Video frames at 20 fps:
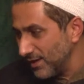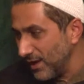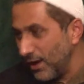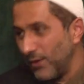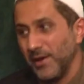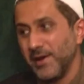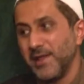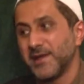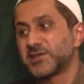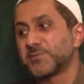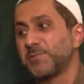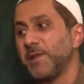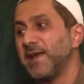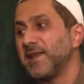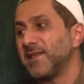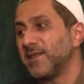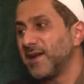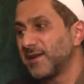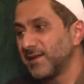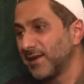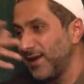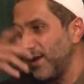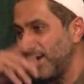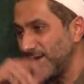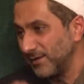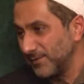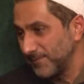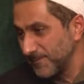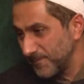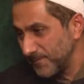Now I'll explain that
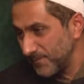again.